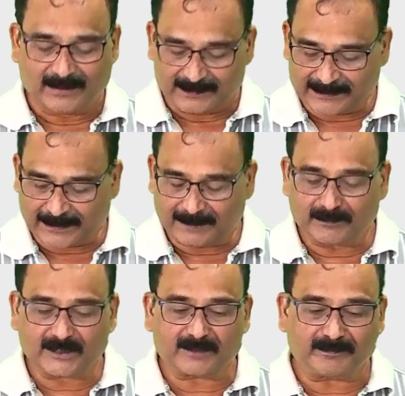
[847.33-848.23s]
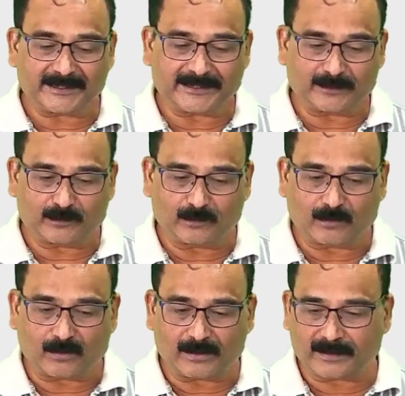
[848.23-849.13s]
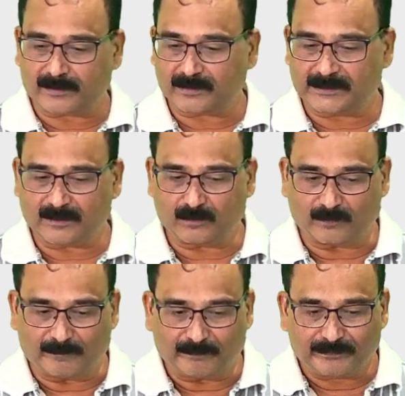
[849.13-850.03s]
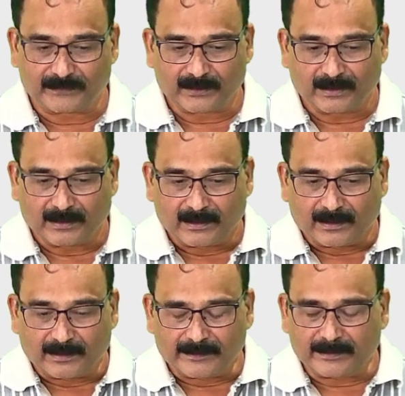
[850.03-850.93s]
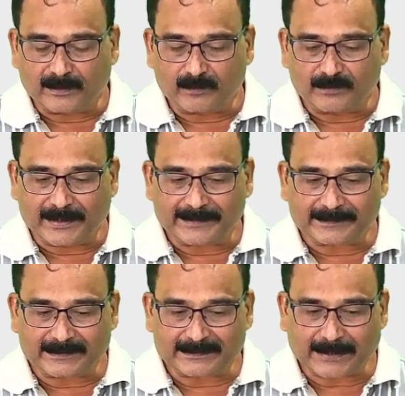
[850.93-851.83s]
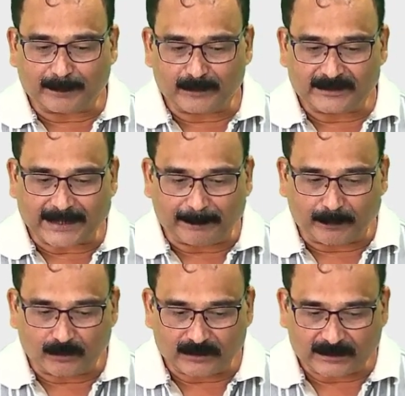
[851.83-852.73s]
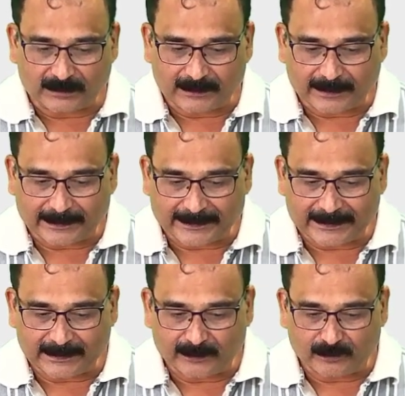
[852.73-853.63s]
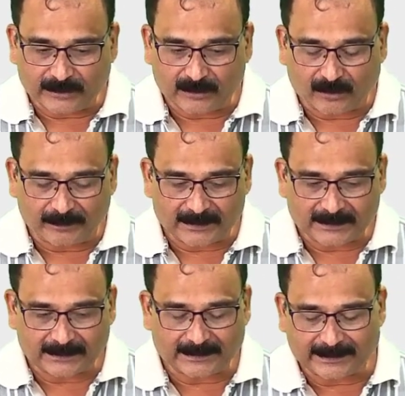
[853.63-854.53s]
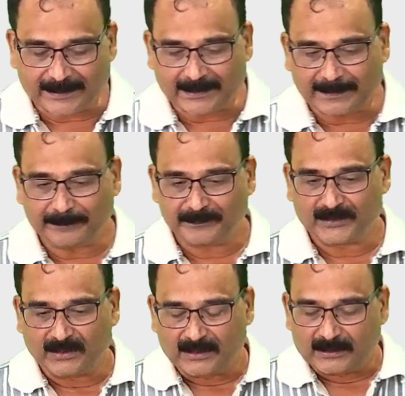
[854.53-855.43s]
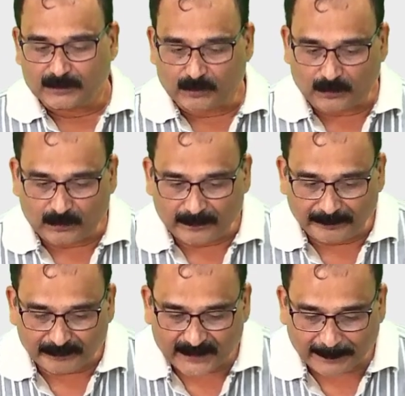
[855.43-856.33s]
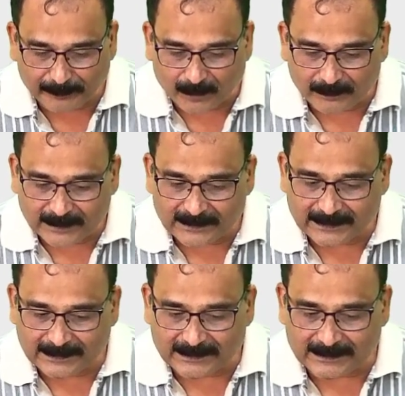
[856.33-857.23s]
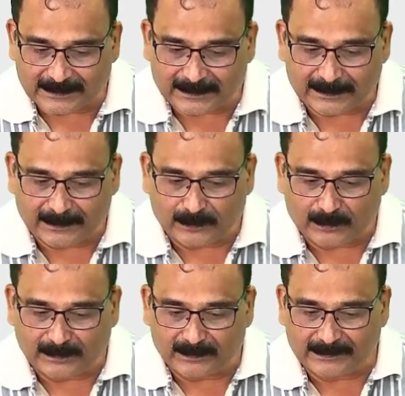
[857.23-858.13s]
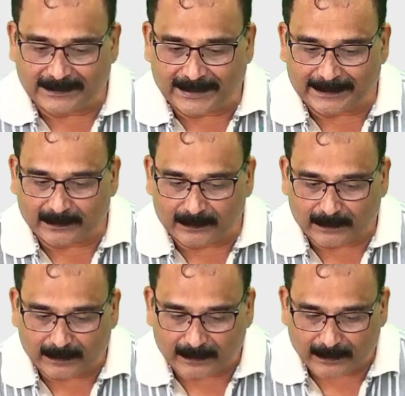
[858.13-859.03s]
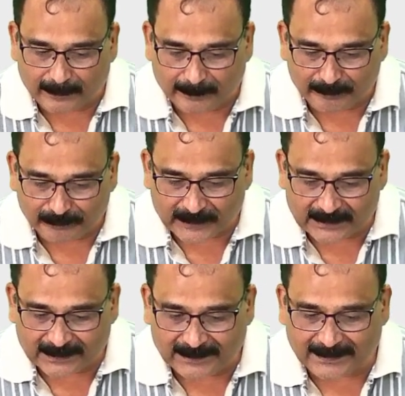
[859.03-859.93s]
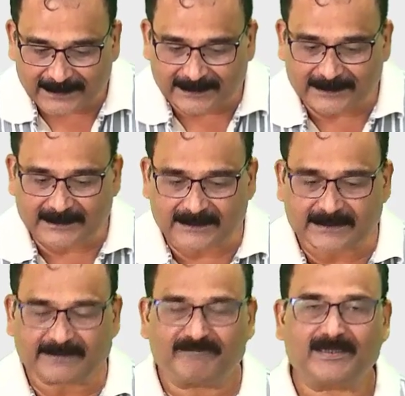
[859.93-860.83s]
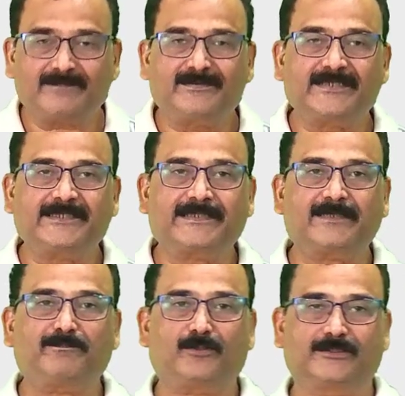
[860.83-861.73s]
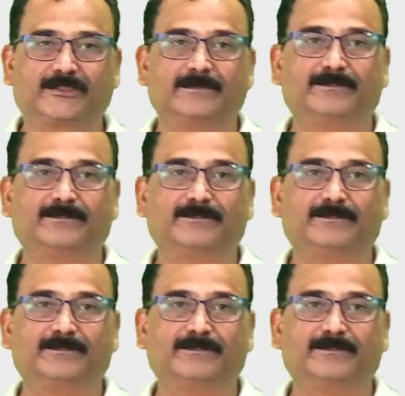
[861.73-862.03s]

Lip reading: have spread into all across the globe. Now another example is Zappos. They are again into e-commerce retail. So they promise that a 365-day return policy.